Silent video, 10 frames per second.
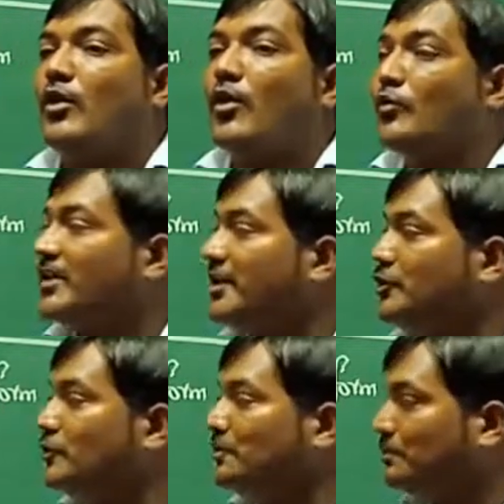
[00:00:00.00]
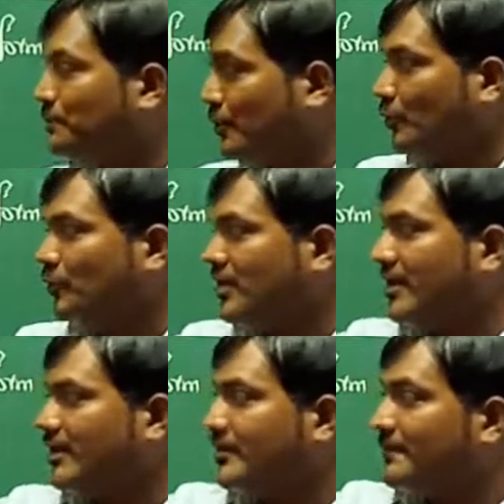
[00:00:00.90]
So how can you prove
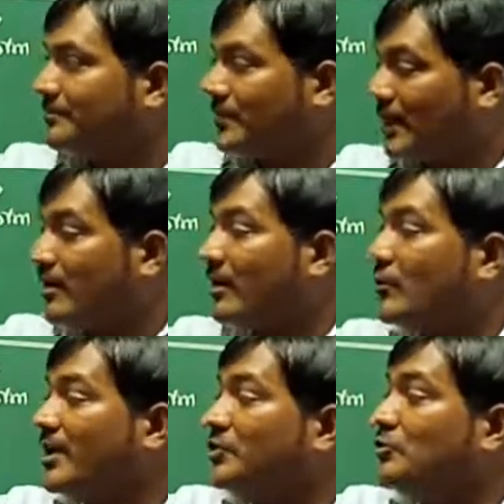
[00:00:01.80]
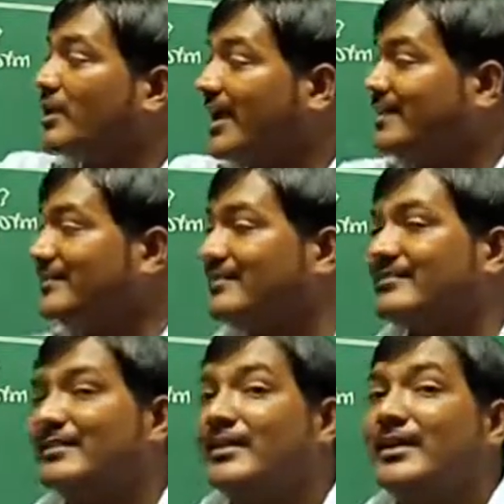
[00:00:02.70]
that, or how can you write
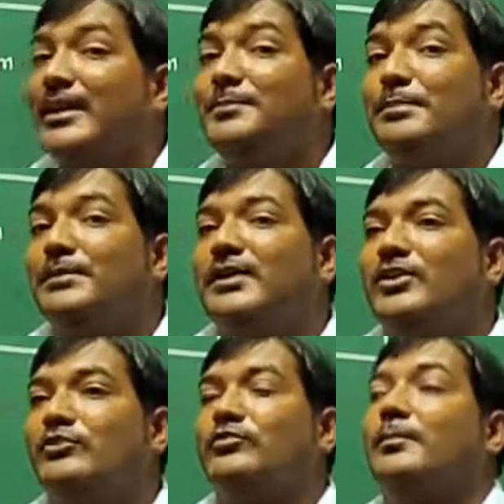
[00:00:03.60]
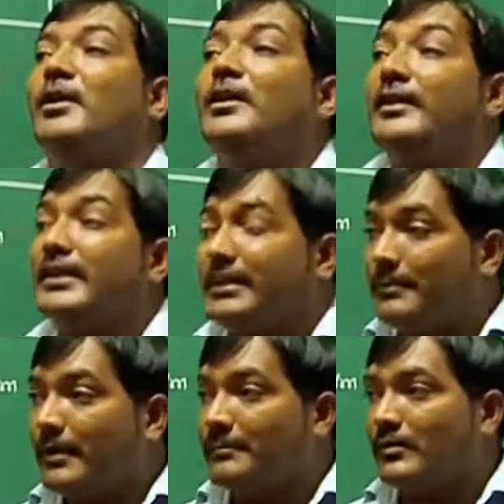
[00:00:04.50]
this in P by Q?
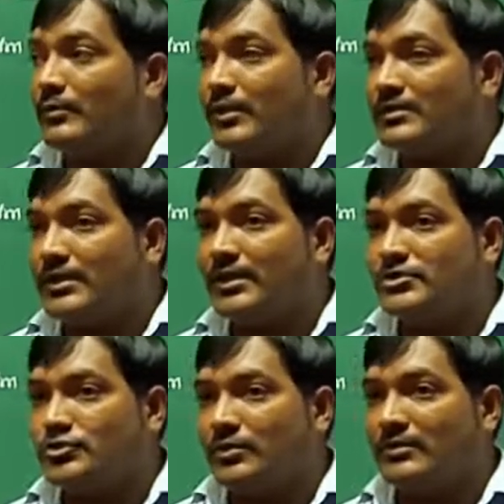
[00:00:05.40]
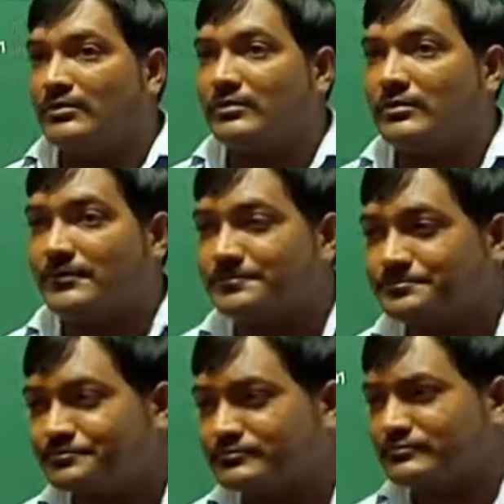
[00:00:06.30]
Remember one thing, students.
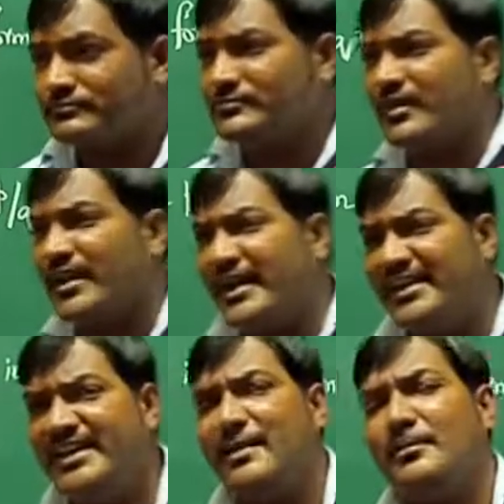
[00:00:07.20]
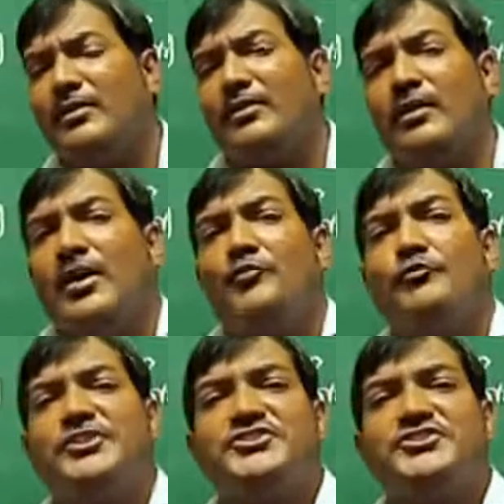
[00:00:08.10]
Any number